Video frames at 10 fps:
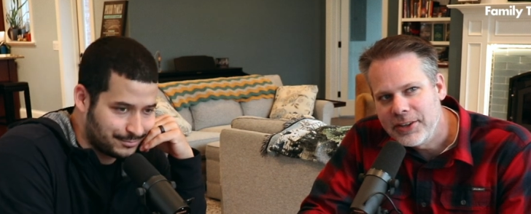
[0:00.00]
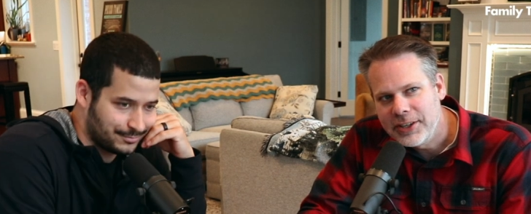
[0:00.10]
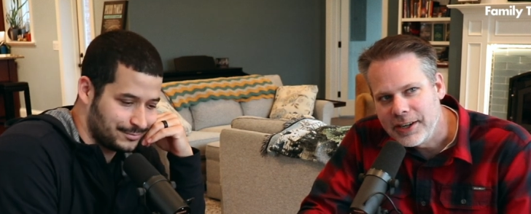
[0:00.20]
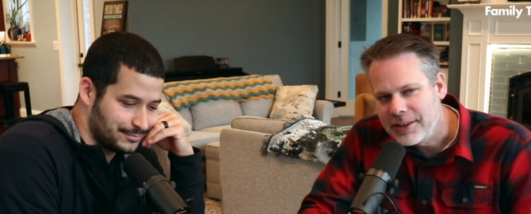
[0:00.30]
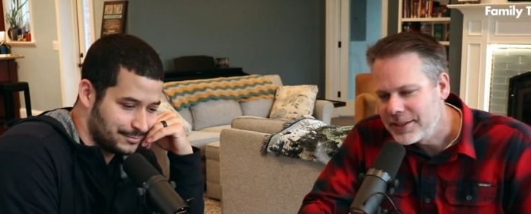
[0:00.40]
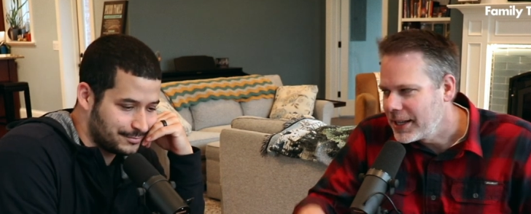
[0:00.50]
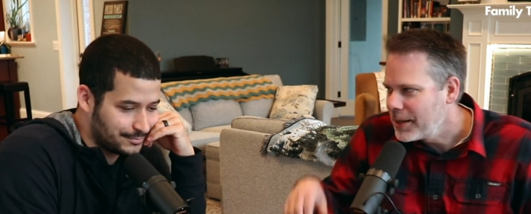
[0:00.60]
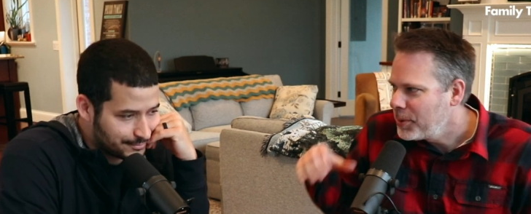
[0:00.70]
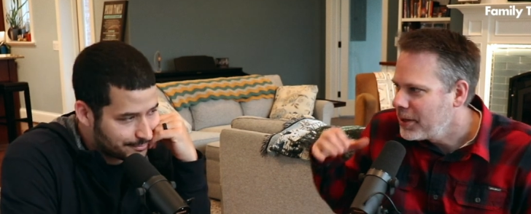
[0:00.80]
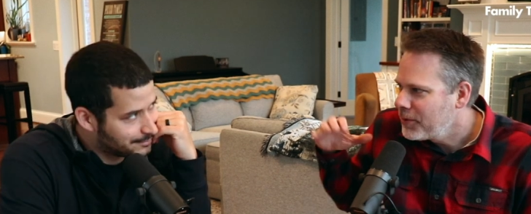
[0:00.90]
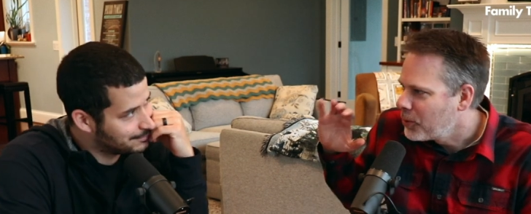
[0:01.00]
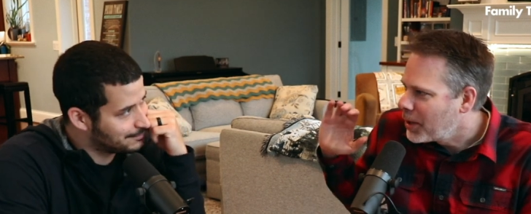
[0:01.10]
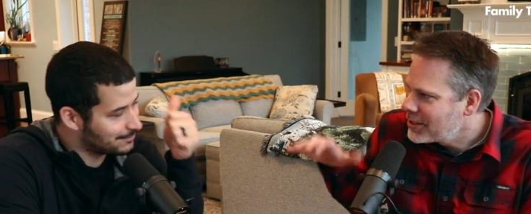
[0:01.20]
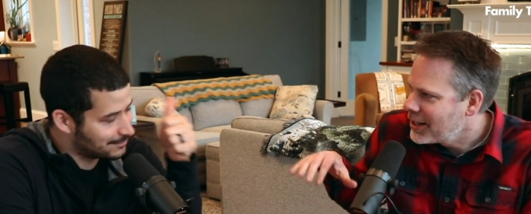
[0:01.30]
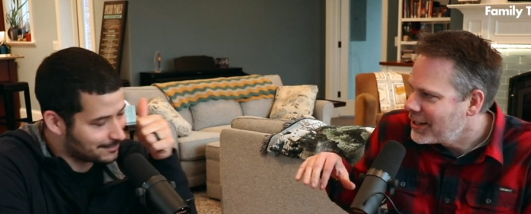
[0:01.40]
Speaker 1: hood. Our setup here, if you're
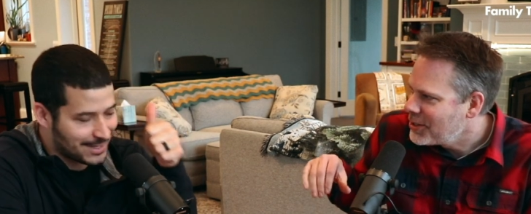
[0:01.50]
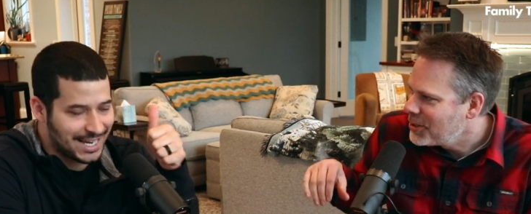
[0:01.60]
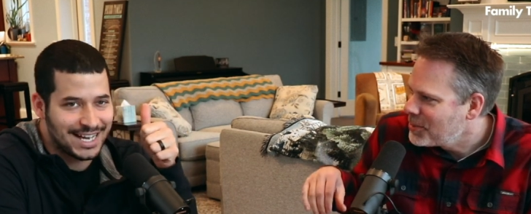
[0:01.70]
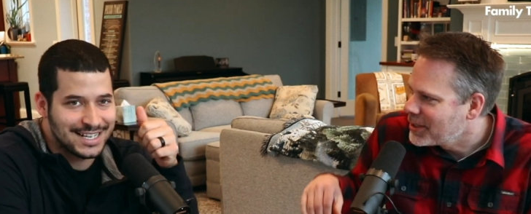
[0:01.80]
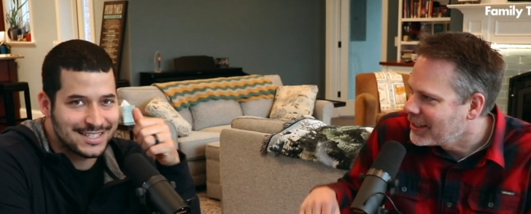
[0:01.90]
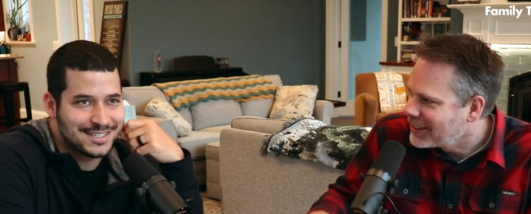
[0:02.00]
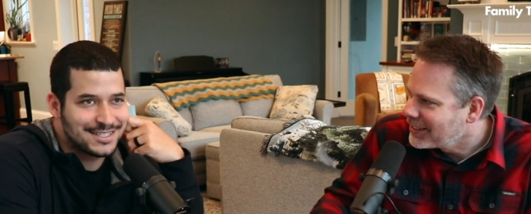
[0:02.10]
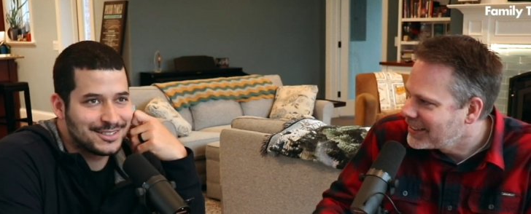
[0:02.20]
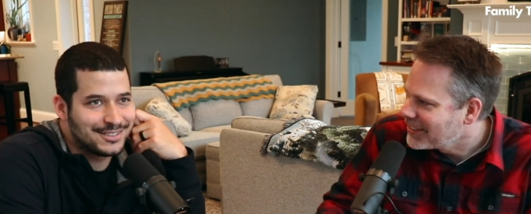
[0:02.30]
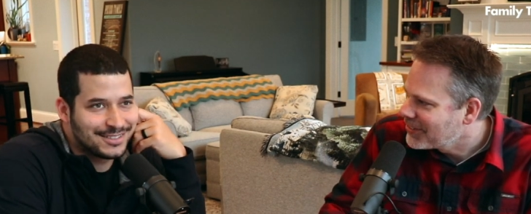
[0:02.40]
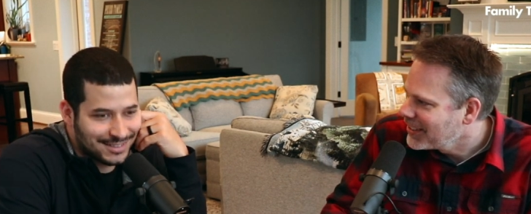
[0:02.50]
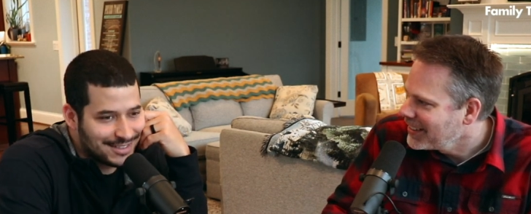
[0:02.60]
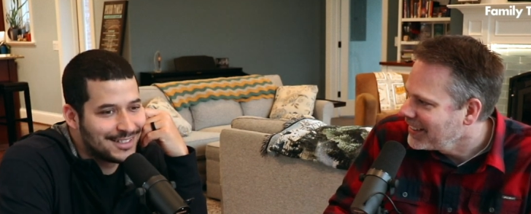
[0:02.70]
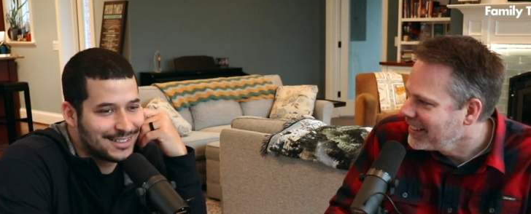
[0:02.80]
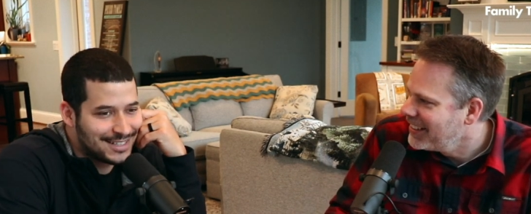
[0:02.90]
watching on
Speaker 2: YouTube, is a little
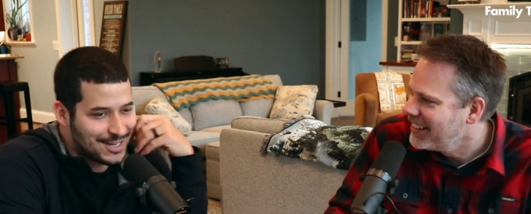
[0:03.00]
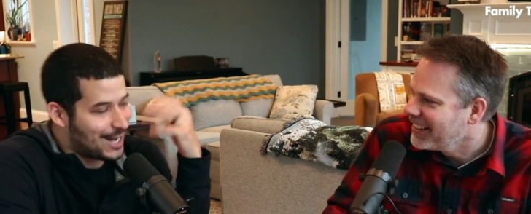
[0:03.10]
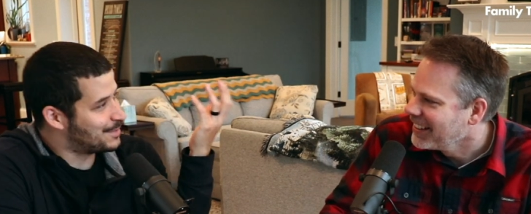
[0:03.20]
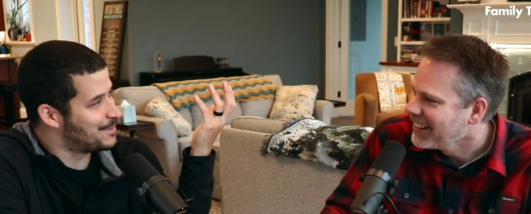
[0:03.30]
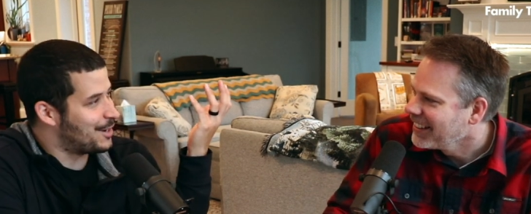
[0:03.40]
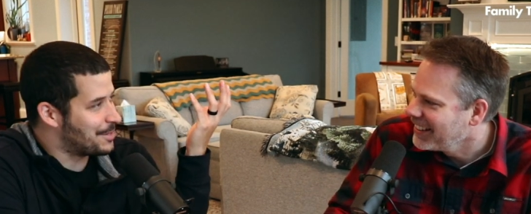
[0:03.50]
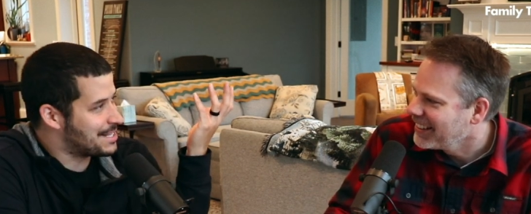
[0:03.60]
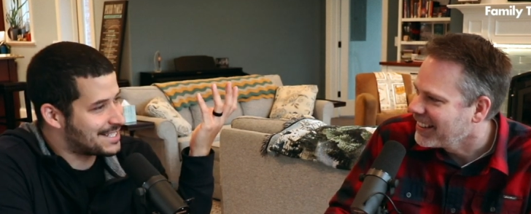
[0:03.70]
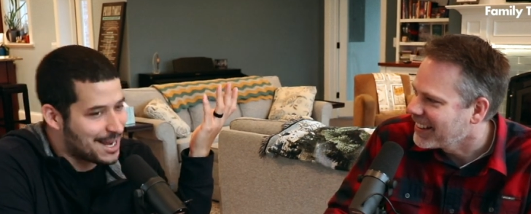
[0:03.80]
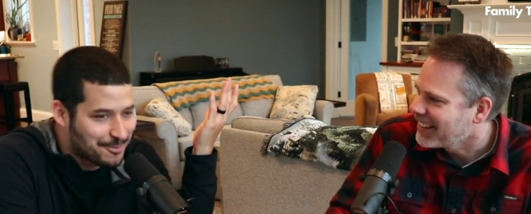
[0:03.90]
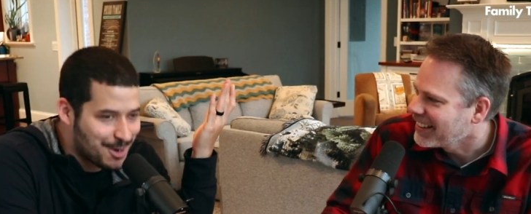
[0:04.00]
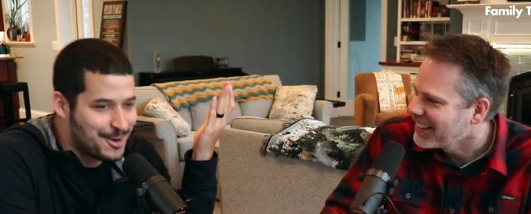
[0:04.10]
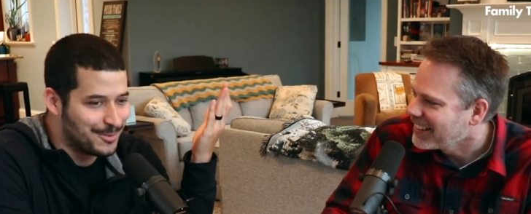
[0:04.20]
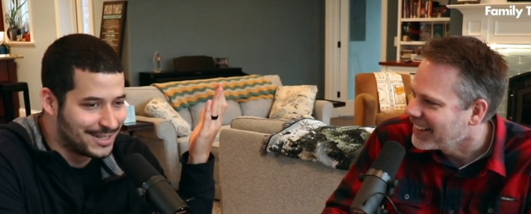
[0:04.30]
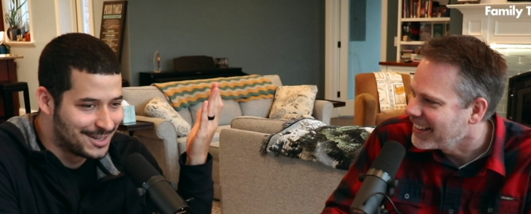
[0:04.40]
different. It's awesome, though. In the same
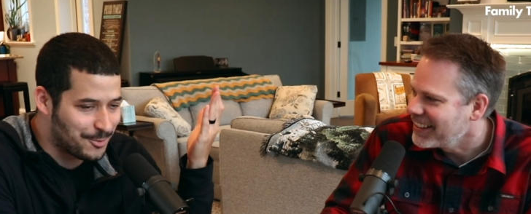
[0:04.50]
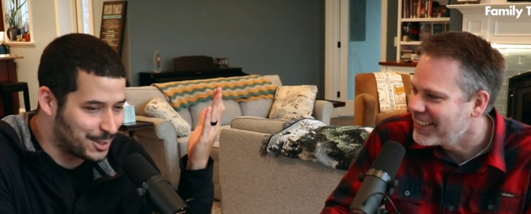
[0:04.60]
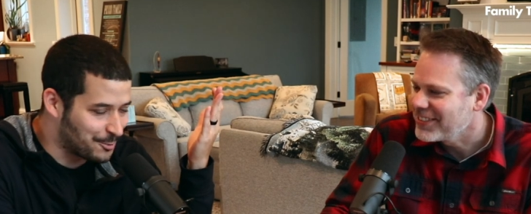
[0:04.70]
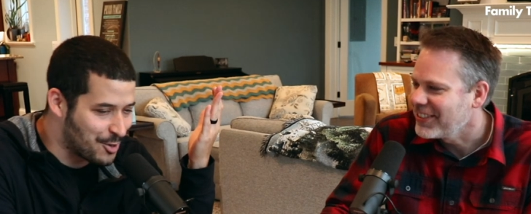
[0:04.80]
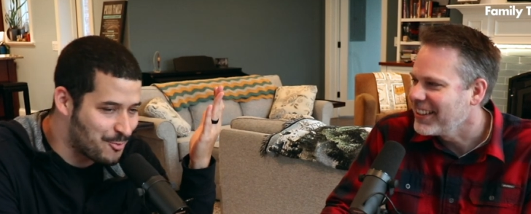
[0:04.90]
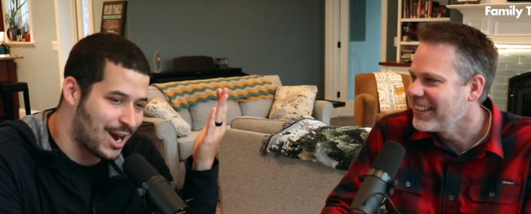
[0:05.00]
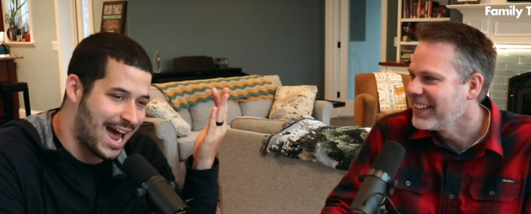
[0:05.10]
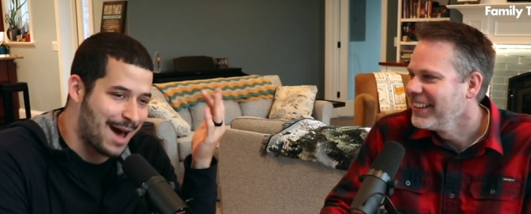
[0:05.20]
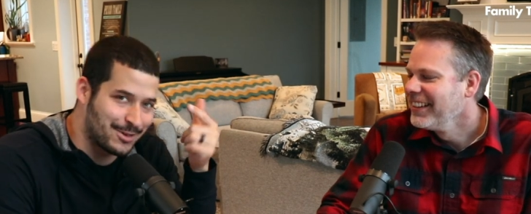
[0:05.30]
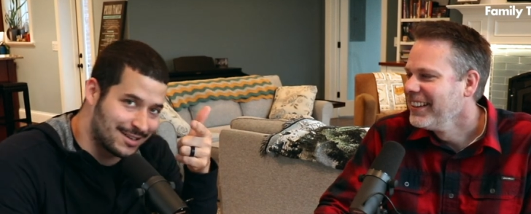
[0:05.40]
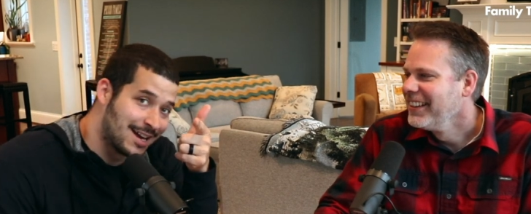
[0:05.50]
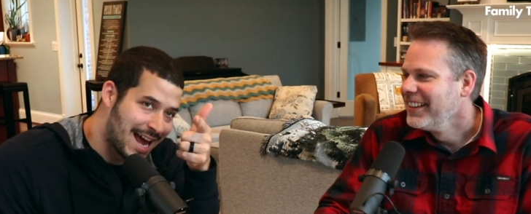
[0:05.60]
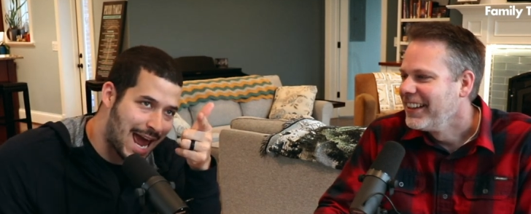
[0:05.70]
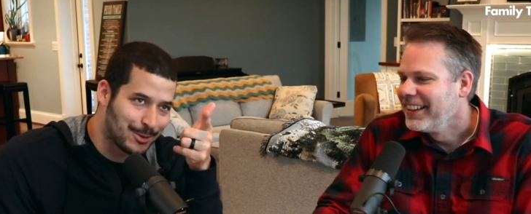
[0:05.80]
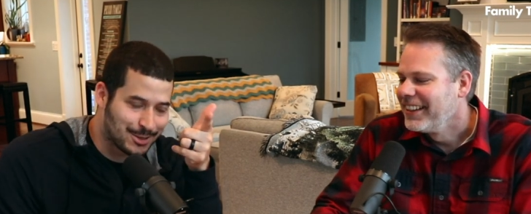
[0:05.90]
room. We're in the room where it happened.
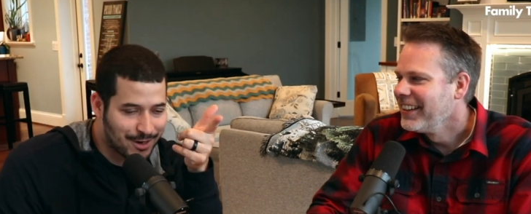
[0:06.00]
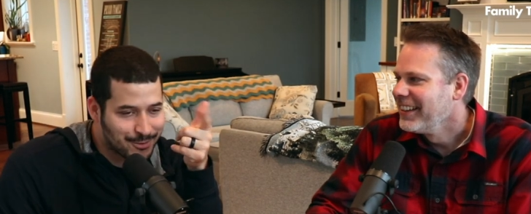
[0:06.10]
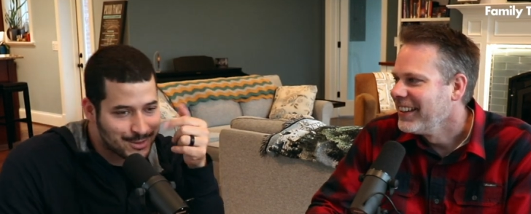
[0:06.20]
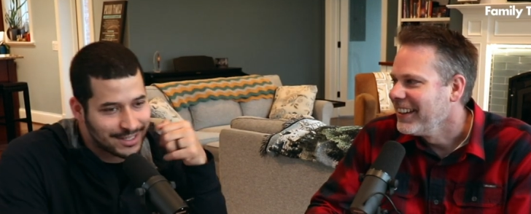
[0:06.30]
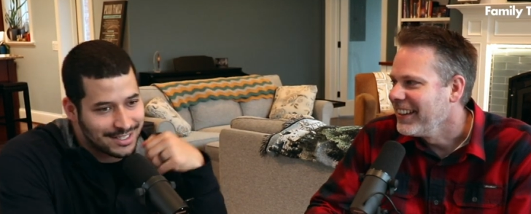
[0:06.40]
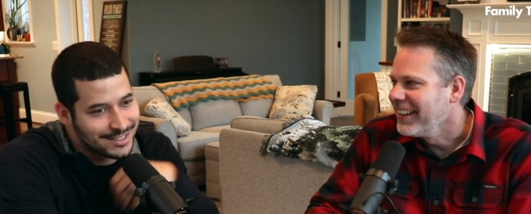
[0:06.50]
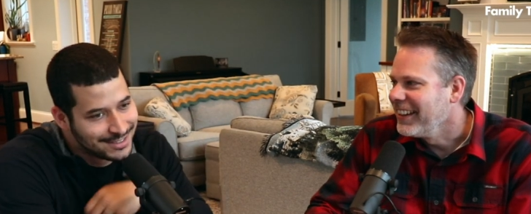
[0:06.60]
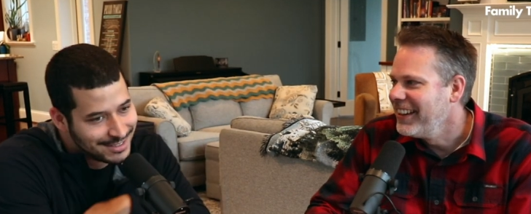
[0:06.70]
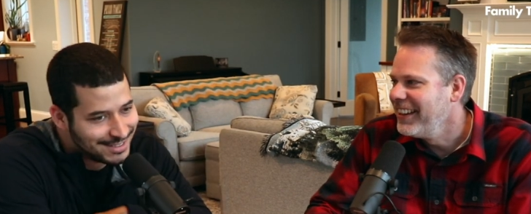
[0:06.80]
Hamilton reference right there.